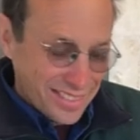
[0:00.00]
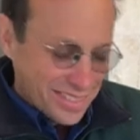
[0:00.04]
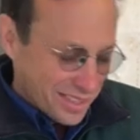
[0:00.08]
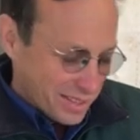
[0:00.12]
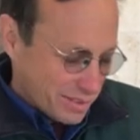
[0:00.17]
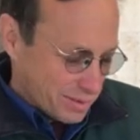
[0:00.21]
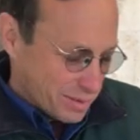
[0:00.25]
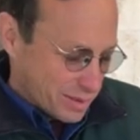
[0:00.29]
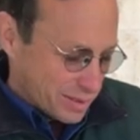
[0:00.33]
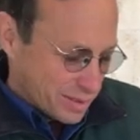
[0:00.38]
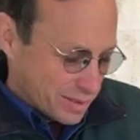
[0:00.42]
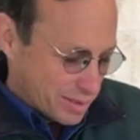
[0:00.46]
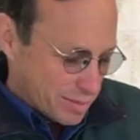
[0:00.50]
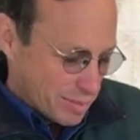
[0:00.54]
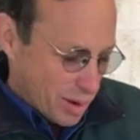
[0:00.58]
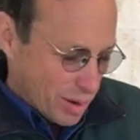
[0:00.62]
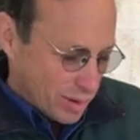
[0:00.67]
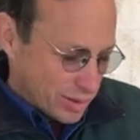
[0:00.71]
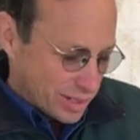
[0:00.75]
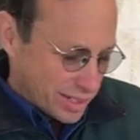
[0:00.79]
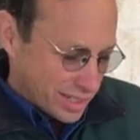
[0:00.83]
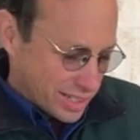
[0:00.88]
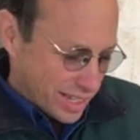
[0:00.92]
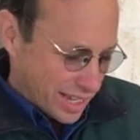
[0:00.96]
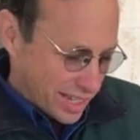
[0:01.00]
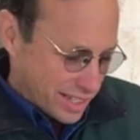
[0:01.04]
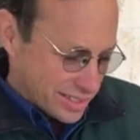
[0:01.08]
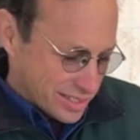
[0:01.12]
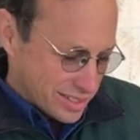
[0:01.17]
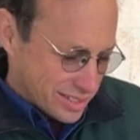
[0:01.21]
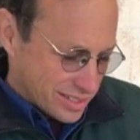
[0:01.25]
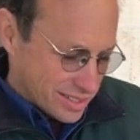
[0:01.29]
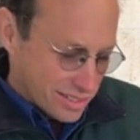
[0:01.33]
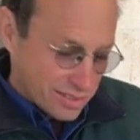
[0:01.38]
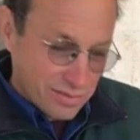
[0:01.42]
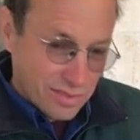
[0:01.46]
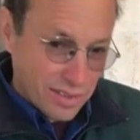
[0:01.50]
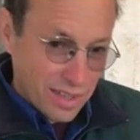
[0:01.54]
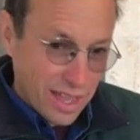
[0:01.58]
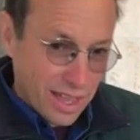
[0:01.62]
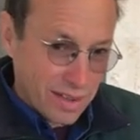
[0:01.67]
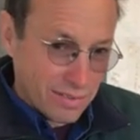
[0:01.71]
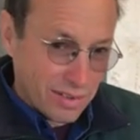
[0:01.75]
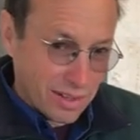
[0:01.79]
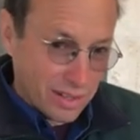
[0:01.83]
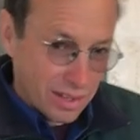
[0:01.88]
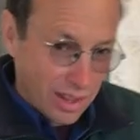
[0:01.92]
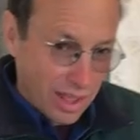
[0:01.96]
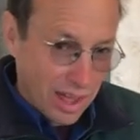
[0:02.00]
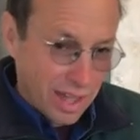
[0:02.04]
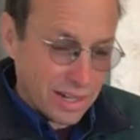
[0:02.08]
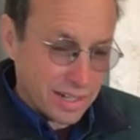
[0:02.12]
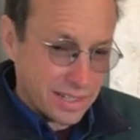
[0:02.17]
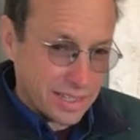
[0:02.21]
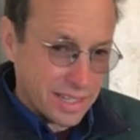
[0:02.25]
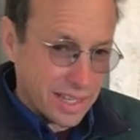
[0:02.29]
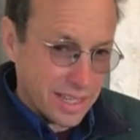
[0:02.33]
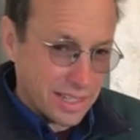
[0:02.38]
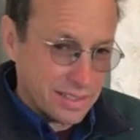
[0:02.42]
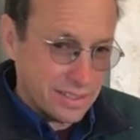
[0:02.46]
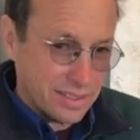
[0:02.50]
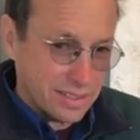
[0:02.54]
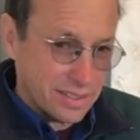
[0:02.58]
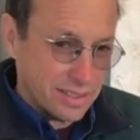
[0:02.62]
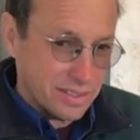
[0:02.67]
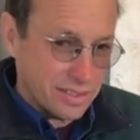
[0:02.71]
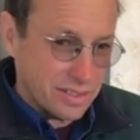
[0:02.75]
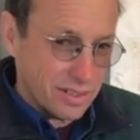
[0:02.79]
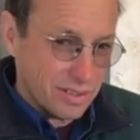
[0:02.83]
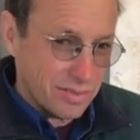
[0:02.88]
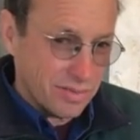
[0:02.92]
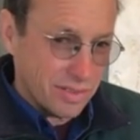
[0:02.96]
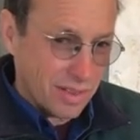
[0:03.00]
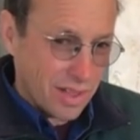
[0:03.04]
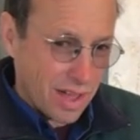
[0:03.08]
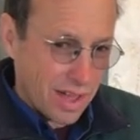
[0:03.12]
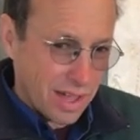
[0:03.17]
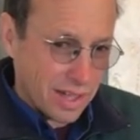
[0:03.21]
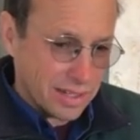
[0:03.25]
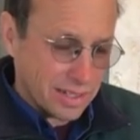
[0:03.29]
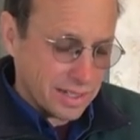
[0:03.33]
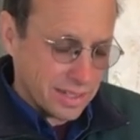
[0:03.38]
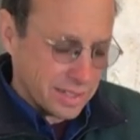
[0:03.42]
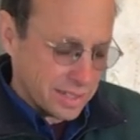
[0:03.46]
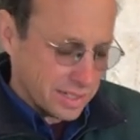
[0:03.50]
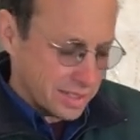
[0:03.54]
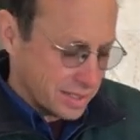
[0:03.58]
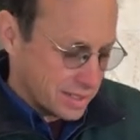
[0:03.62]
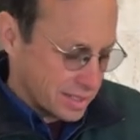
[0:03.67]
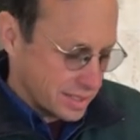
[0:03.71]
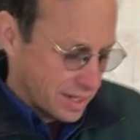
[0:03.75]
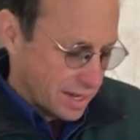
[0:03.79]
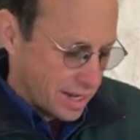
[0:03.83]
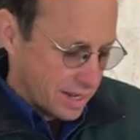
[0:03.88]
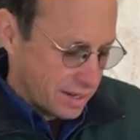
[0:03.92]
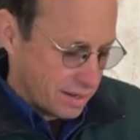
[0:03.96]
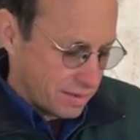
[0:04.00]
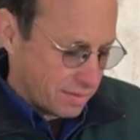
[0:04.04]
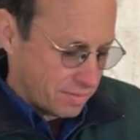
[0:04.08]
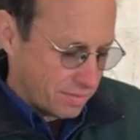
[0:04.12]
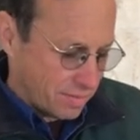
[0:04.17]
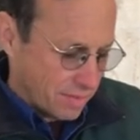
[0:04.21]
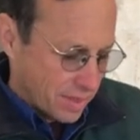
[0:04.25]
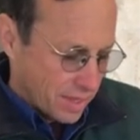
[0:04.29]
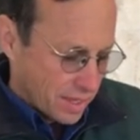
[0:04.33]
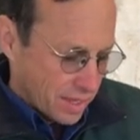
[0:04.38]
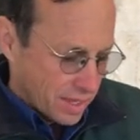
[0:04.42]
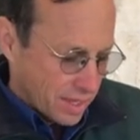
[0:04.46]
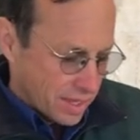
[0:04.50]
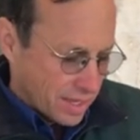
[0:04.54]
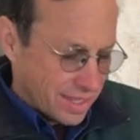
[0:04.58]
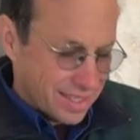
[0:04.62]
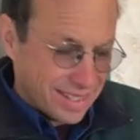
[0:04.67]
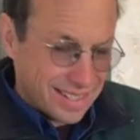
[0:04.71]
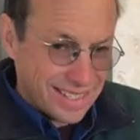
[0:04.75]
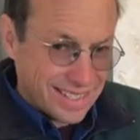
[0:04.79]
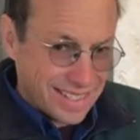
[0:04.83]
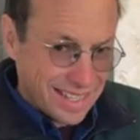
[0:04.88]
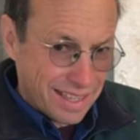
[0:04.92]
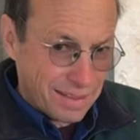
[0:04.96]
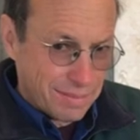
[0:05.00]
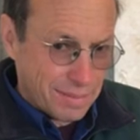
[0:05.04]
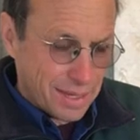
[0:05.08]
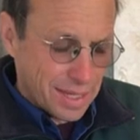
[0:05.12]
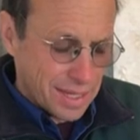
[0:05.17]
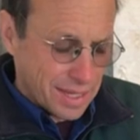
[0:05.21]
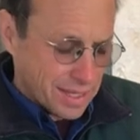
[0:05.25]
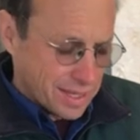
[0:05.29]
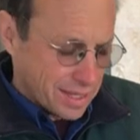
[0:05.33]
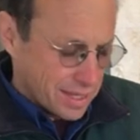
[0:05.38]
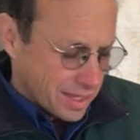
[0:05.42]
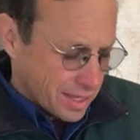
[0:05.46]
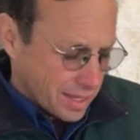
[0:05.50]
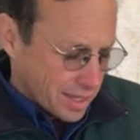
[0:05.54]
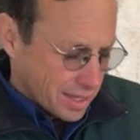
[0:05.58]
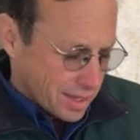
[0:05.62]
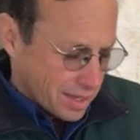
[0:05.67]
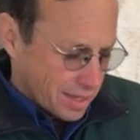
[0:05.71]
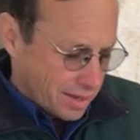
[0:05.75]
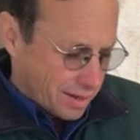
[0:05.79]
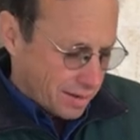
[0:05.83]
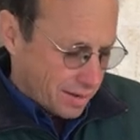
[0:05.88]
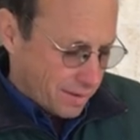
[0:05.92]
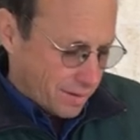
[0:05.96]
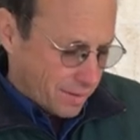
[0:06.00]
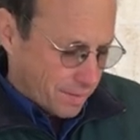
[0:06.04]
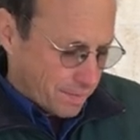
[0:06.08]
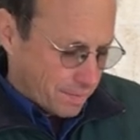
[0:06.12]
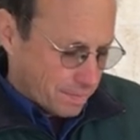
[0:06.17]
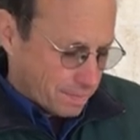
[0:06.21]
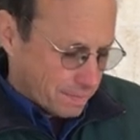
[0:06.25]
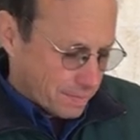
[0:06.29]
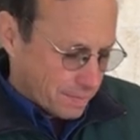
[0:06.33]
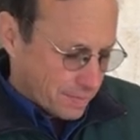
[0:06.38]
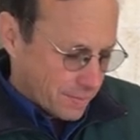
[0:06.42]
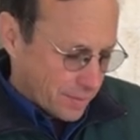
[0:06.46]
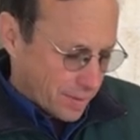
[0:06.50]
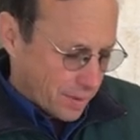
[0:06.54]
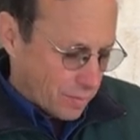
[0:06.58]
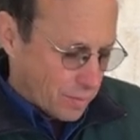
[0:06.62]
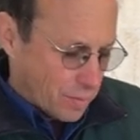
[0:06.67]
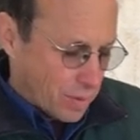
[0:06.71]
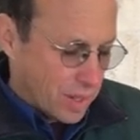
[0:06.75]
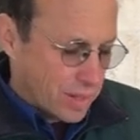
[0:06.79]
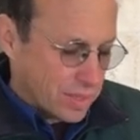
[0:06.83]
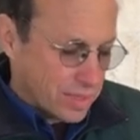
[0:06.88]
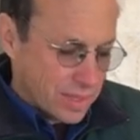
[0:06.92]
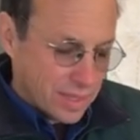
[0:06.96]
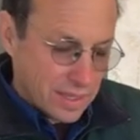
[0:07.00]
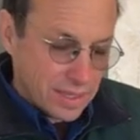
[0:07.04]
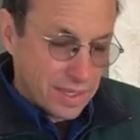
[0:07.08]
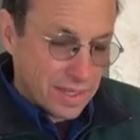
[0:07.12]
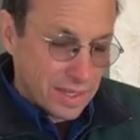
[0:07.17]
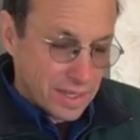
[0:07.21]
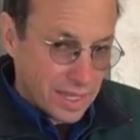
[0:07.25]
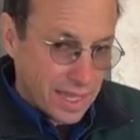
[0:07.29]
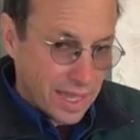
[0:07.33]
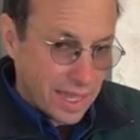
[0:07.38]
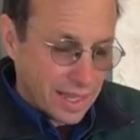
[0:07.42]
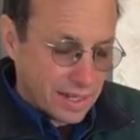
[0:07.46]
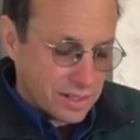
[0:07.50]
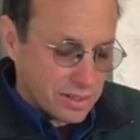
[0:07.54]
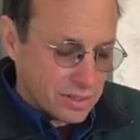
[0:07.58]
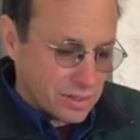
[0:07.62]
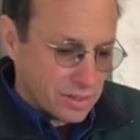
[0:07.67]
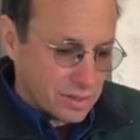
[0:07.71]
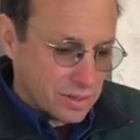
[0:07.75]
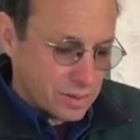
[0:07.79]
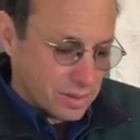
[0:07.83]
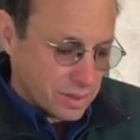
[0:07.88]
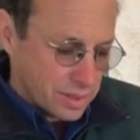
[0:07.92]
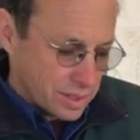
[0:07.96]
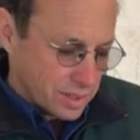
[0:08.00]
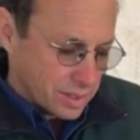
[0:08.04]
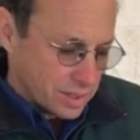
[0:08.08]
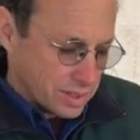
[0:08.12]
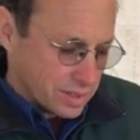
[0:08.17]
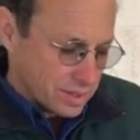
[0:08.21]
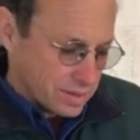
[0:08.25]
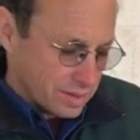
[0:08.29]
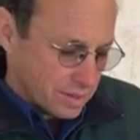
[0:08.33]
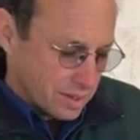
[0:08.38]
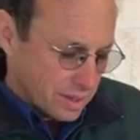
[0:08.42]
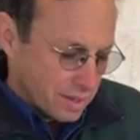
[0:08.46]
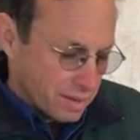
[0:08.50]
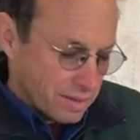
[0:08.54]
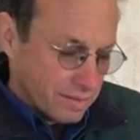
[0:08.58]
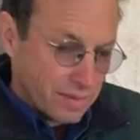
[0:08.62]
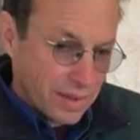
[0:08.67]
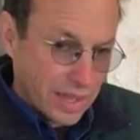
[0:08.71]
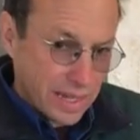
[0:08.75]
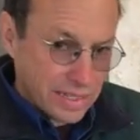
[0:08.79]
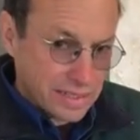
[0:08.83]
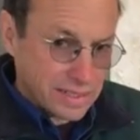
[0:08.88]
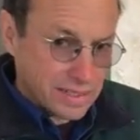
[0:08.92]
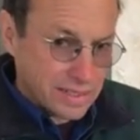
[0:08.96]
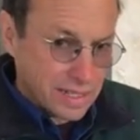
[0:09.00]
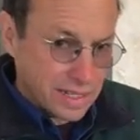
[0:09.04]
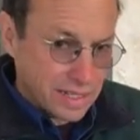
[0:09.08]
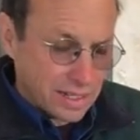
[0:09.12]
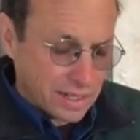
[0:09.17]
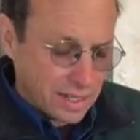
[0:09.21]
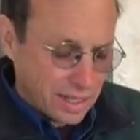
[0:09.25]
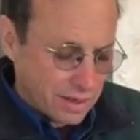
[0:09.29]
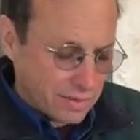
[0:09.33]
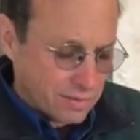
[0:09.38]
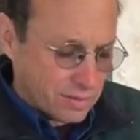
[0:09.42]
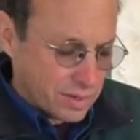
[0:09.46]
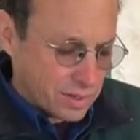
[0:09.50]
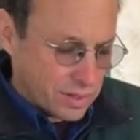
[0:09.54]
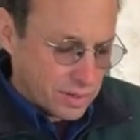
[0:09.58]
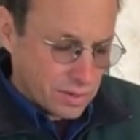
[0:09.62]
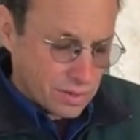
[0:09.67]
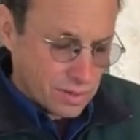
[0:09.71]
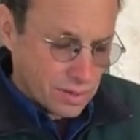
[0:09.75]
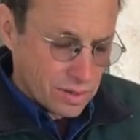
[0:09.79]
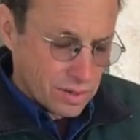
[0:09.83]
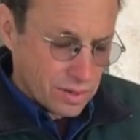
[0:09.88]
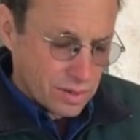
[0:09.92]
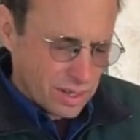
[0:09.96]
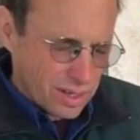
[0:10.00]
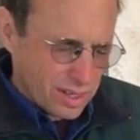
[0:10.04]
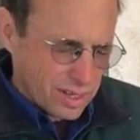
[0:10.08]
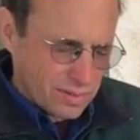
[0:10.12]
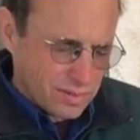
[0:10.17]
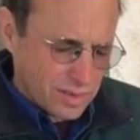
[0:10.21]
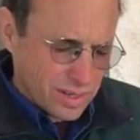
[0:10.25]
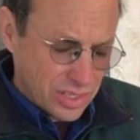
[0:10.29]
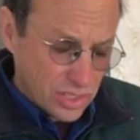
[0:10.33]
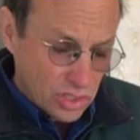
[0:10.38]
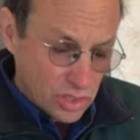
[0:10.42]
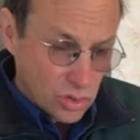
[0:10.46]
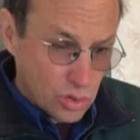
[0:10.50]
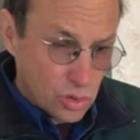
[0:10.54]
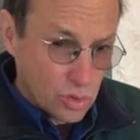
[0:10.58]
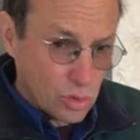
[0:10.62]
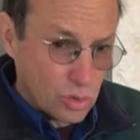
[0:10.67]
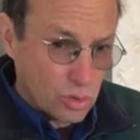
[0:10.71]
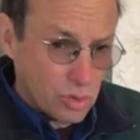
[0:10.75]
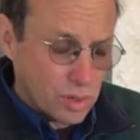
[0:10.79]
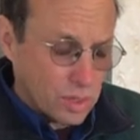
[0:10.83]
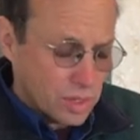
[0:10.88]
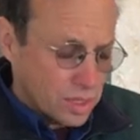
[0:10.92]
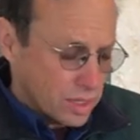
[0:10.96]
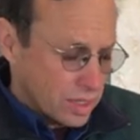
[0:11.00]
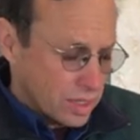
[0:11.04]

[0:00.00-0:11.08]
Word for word: thing with pneumonia cases, if you have a lot of cases in your flock and it's kind of endemic, um, one thing you can do is vaccinate every year, every ewe,